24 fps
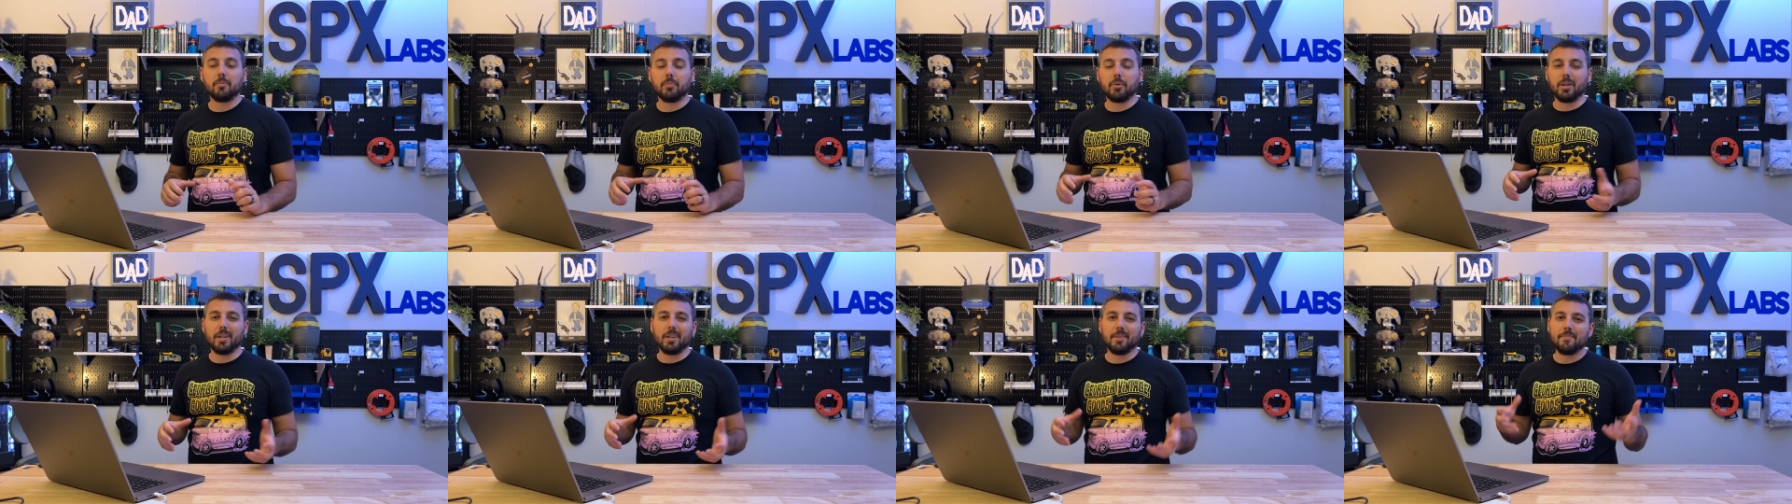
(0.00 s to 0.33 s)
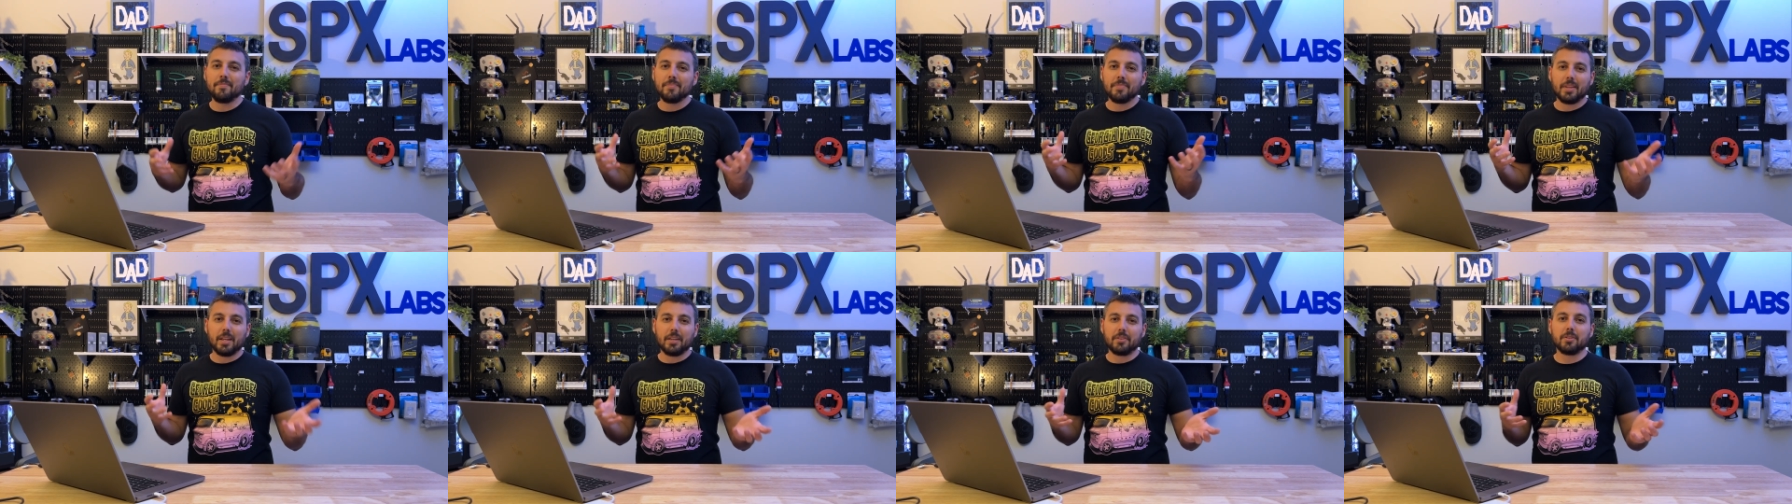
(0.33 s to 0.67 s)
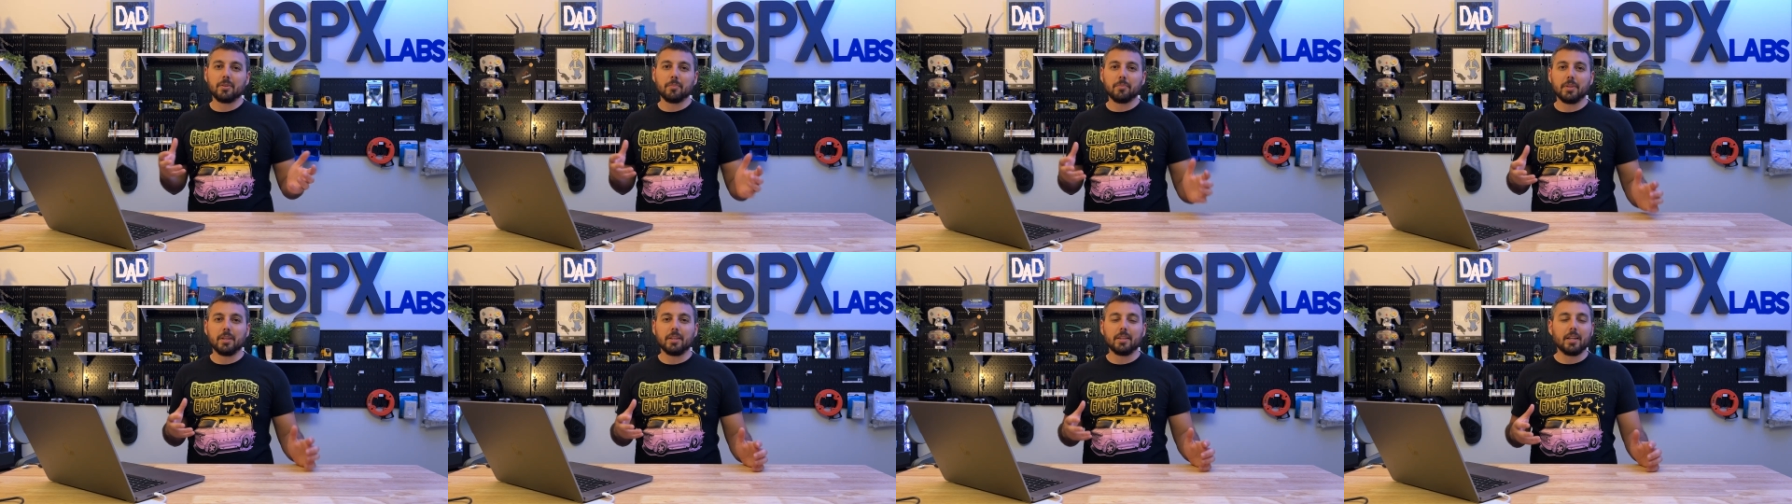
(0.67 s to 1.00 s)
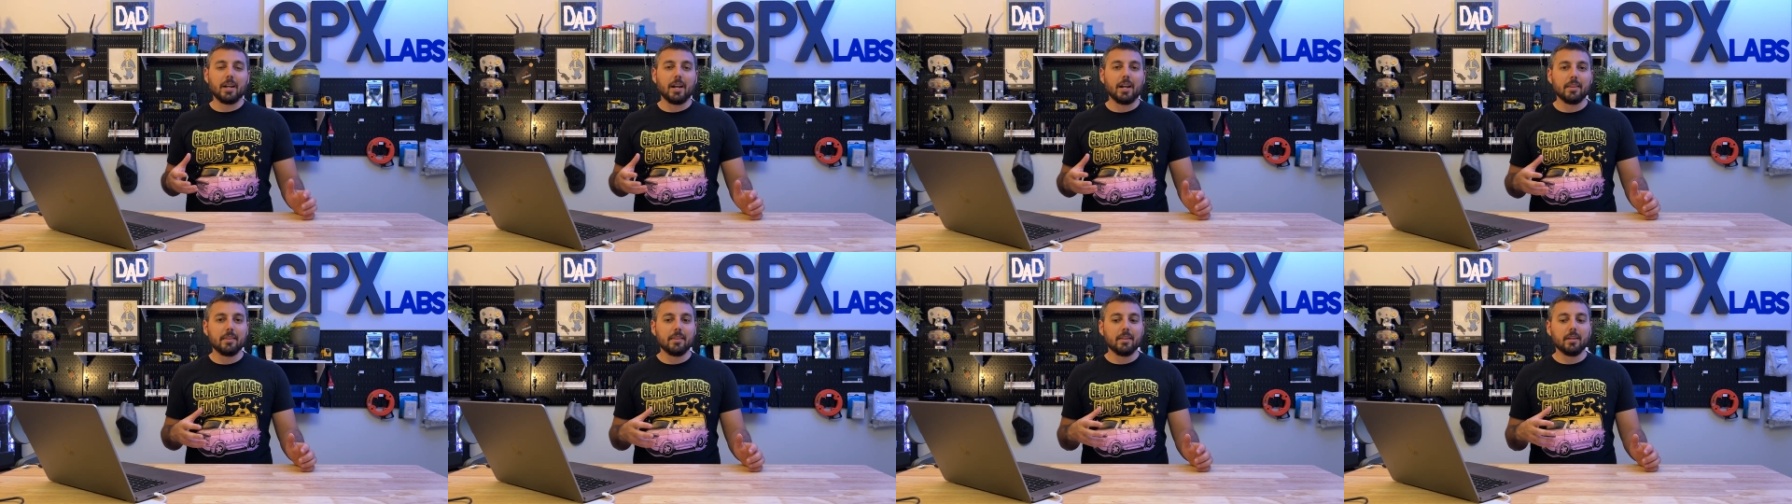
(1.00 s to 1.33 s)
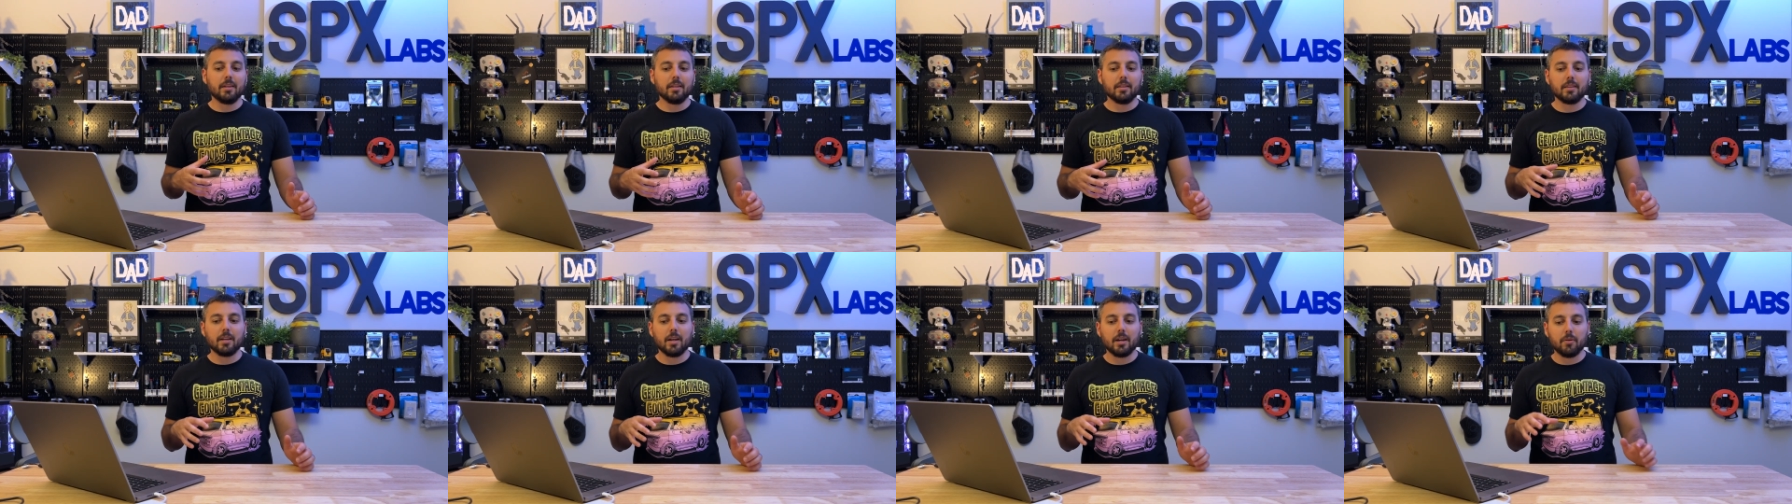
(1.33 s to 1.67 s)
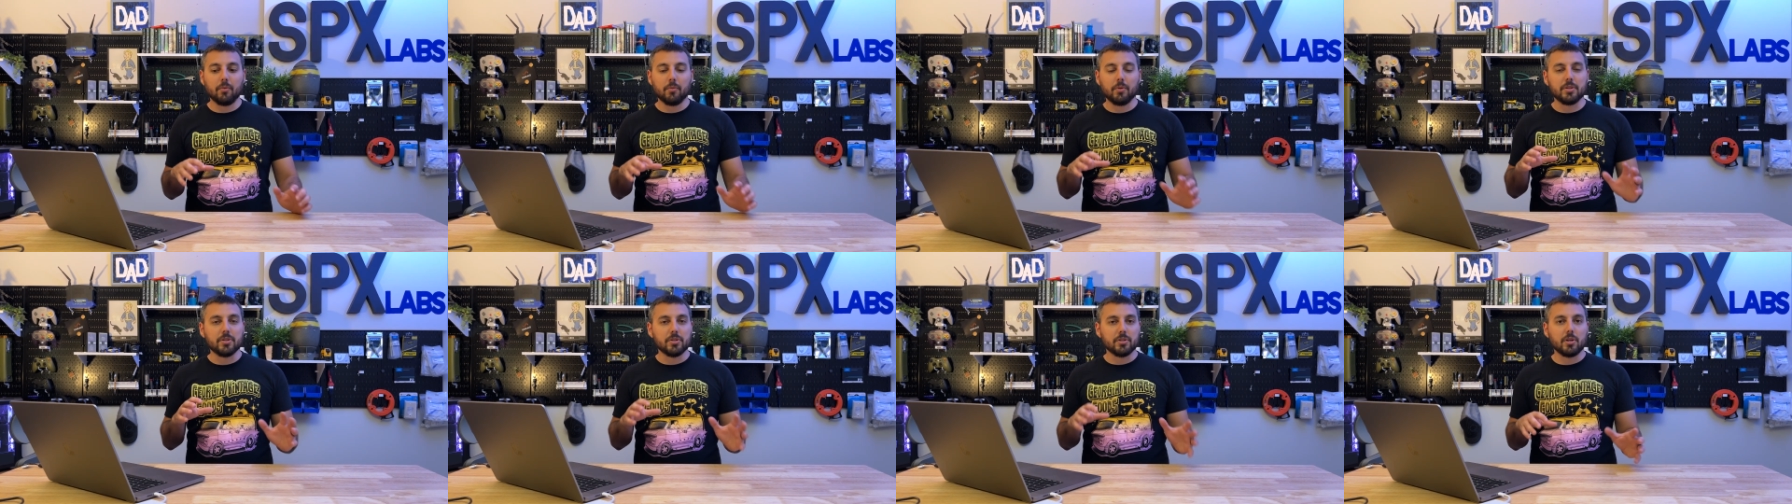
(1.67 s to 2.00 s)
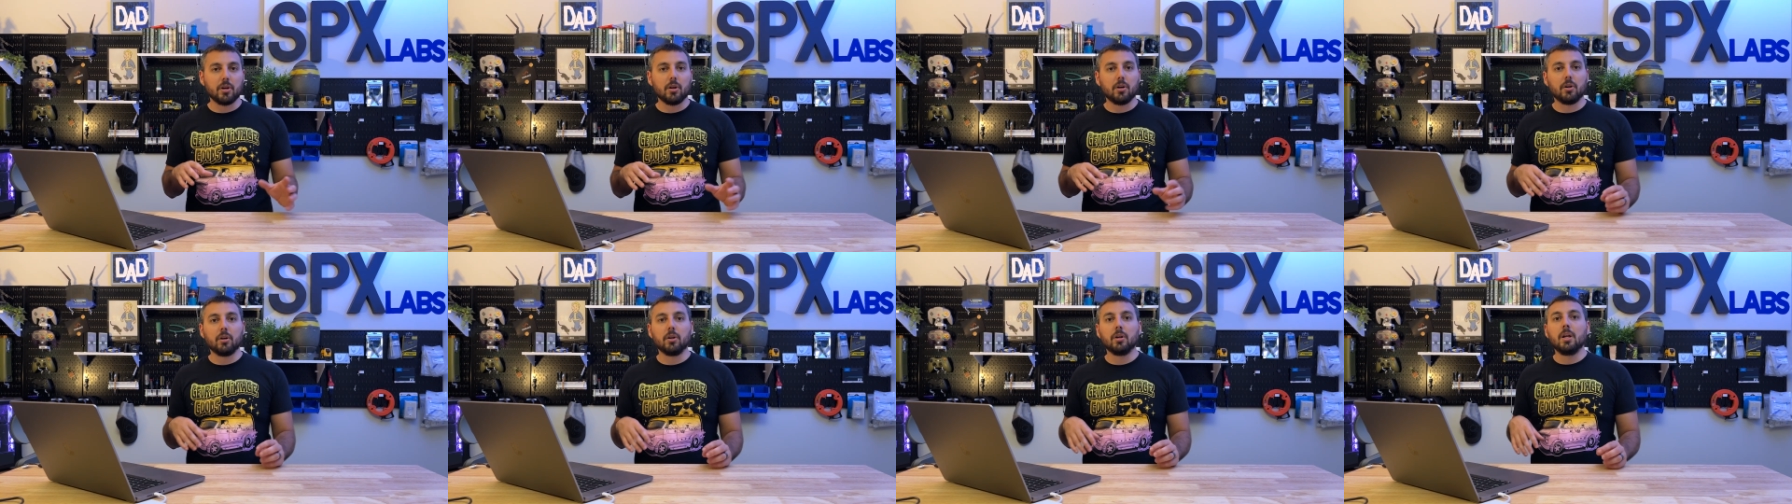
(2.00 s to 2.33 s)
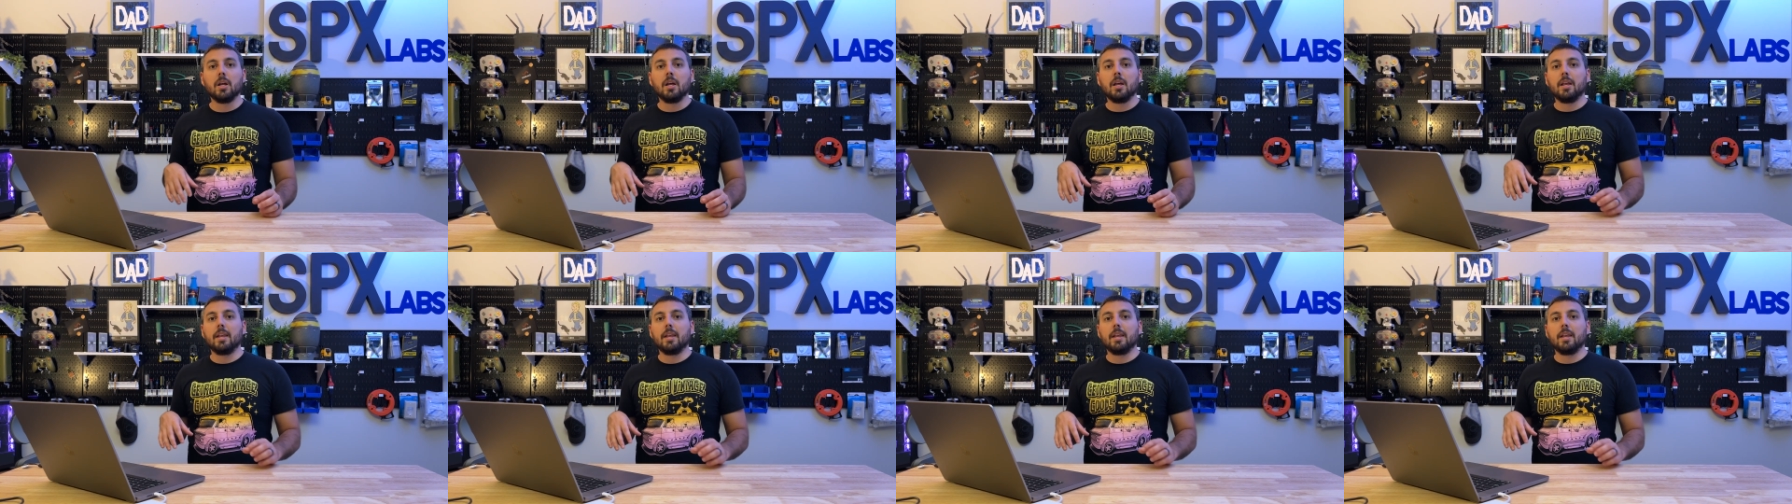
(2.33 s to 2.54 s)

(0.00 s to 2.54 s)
but that's something that I think that we saw.